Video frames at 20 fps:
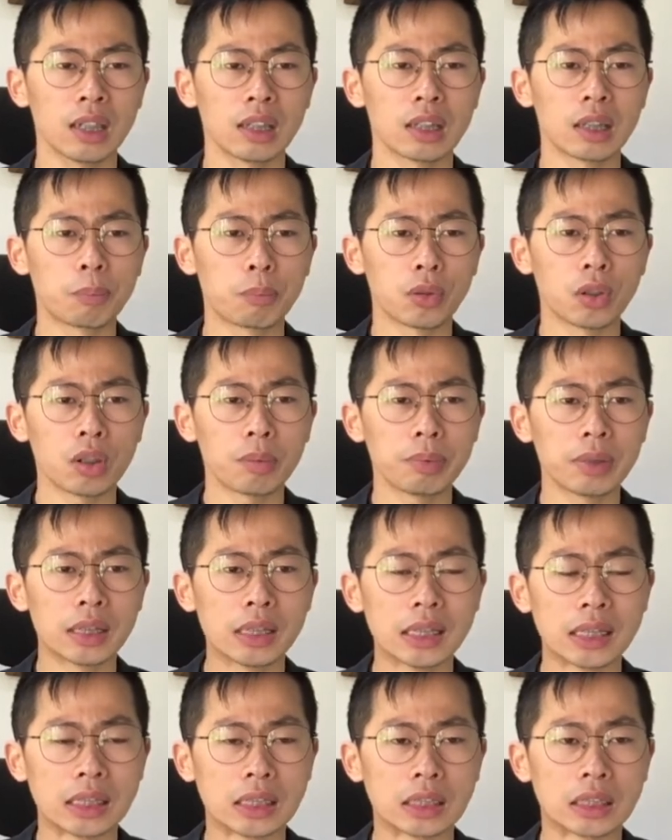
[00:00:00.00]
The problem
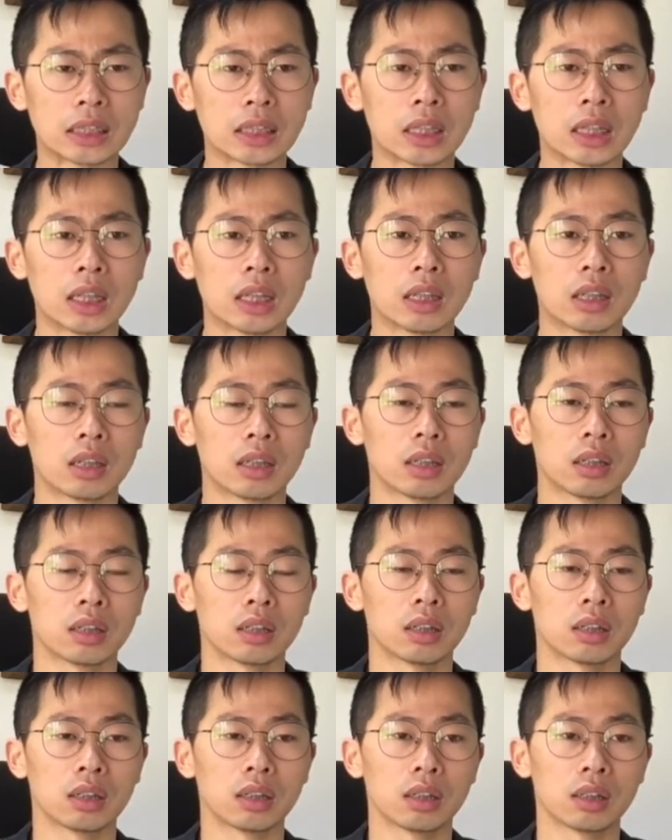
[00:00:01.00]
is
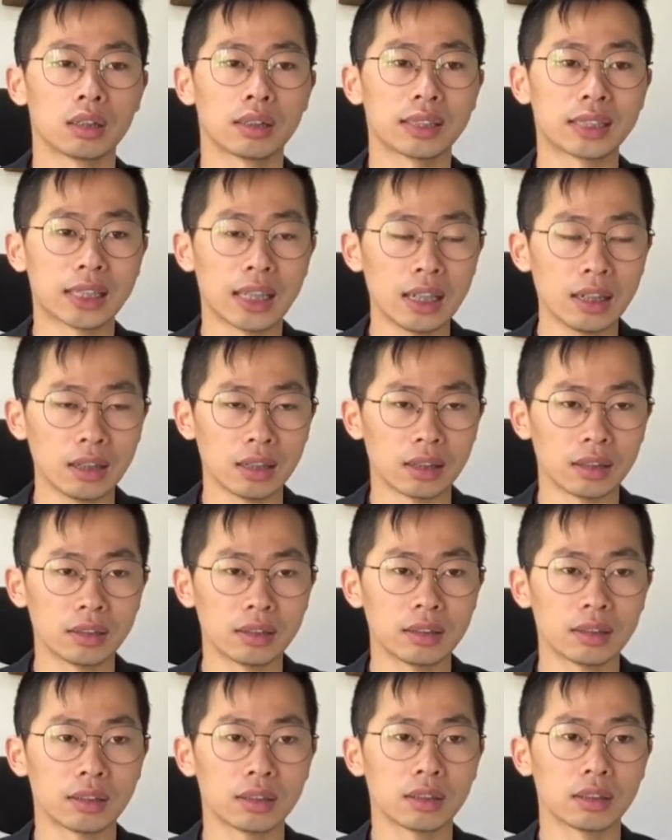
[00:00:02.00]
salad
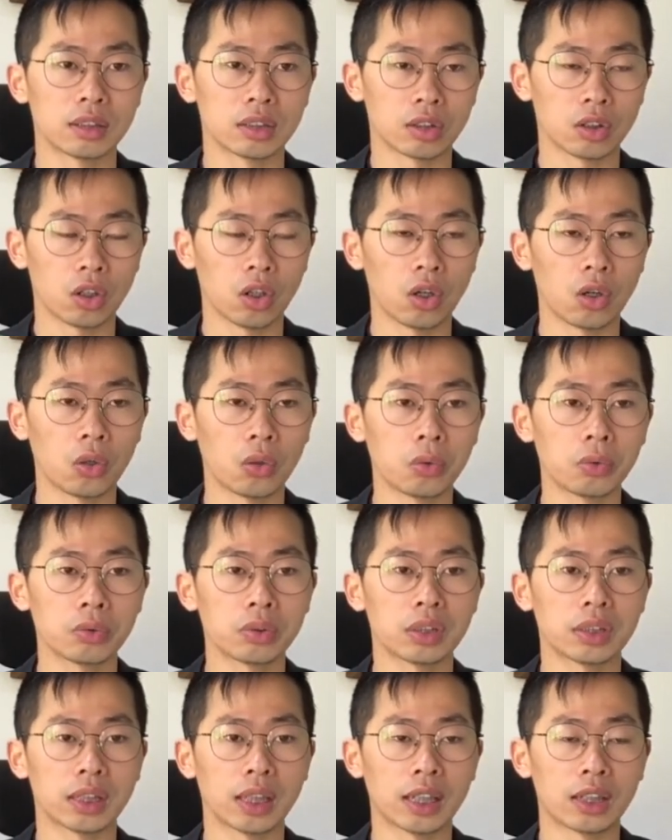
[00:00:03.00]
is cold
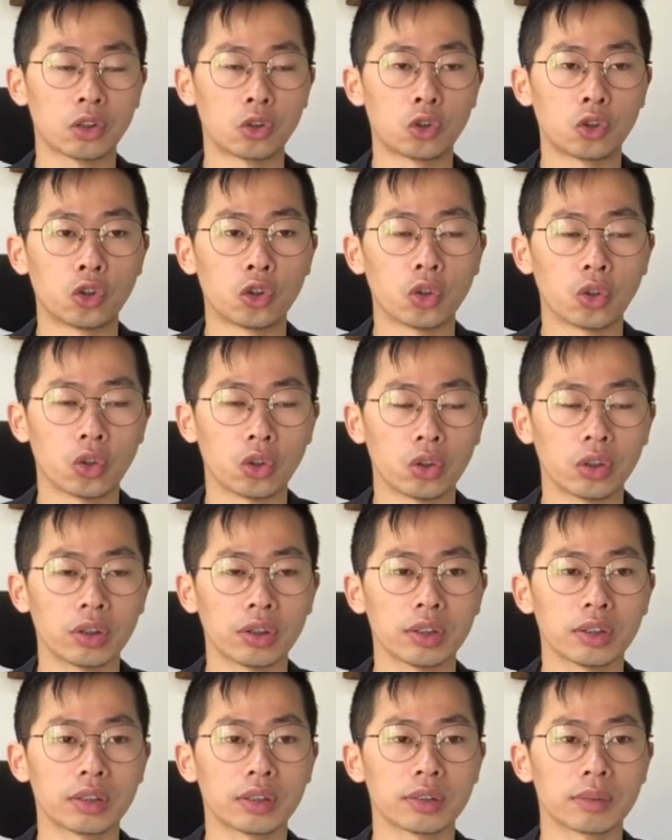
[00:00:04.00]
and raw.
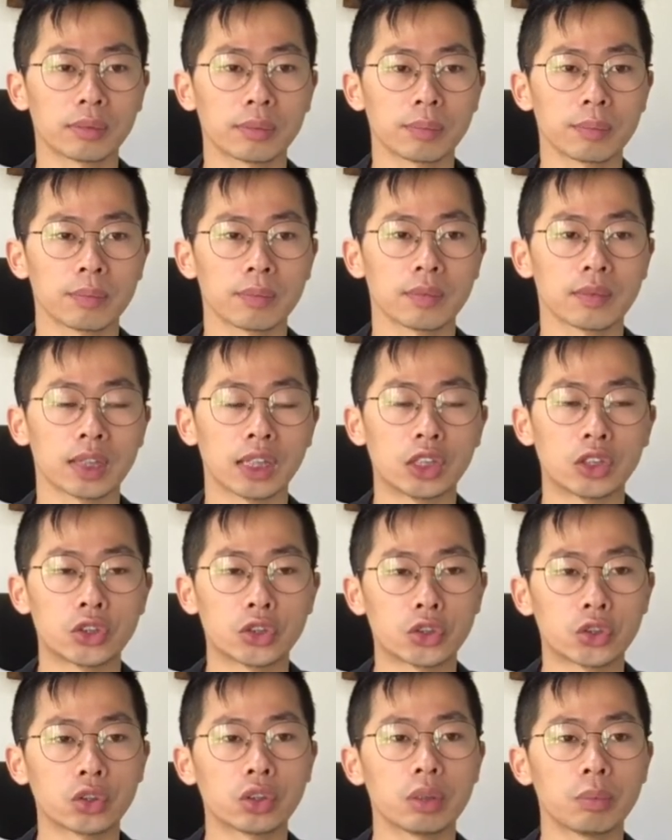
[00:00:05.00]
It's
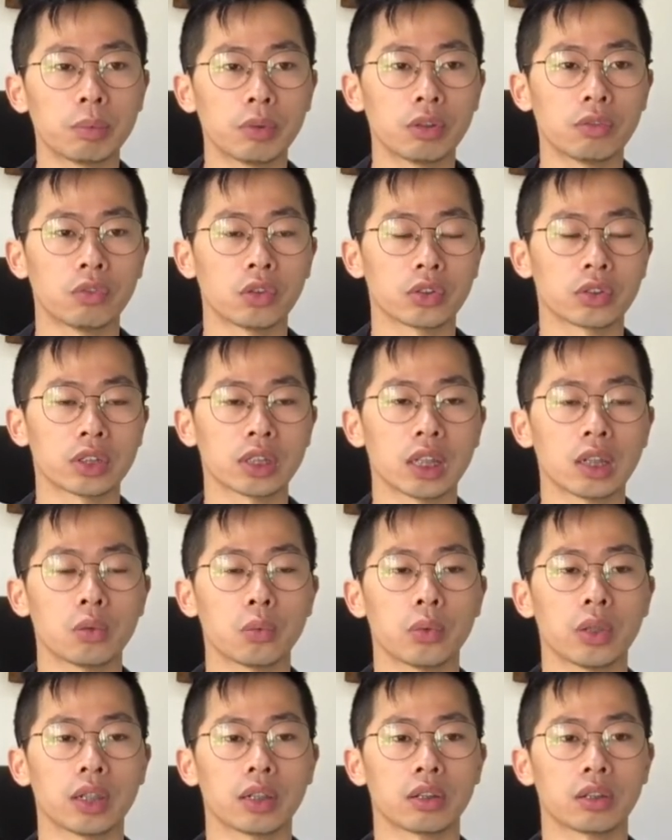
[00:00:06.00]
suitable for
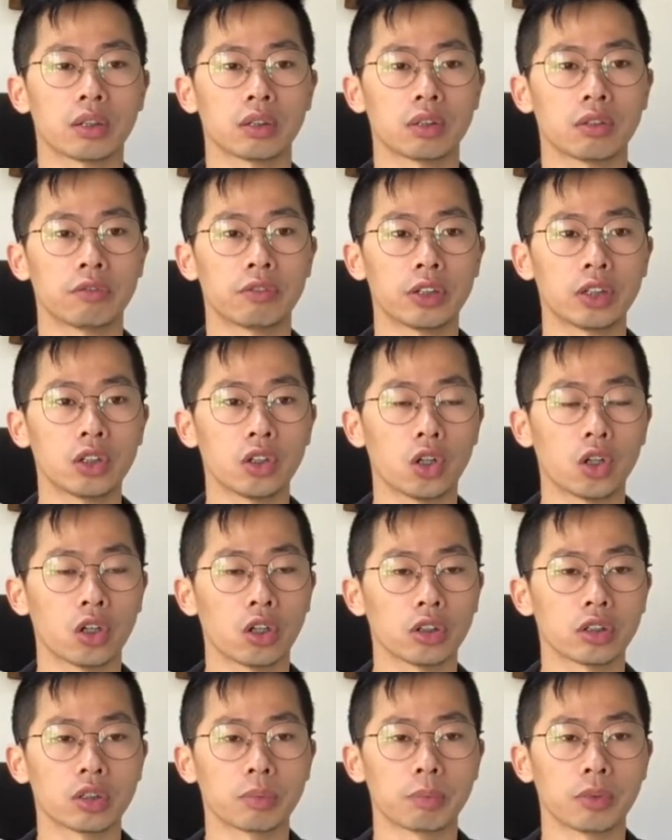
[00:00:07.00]
someone got a very
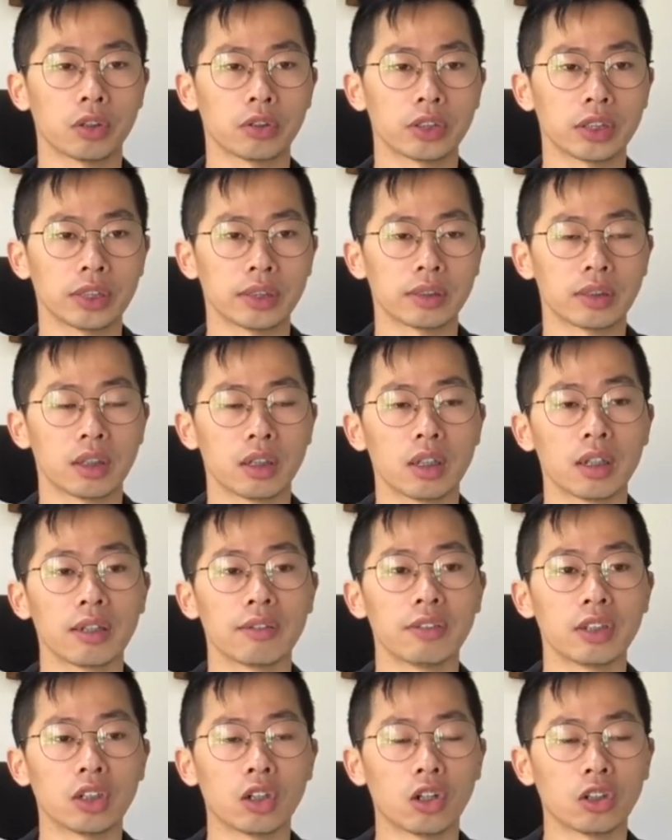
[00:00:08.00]
hot body,
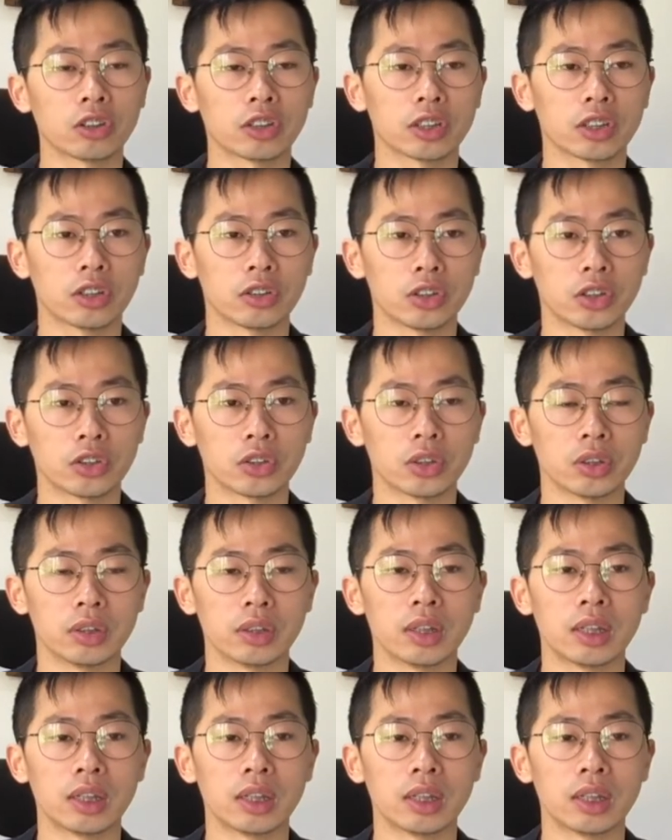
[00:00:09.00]
very hot condition.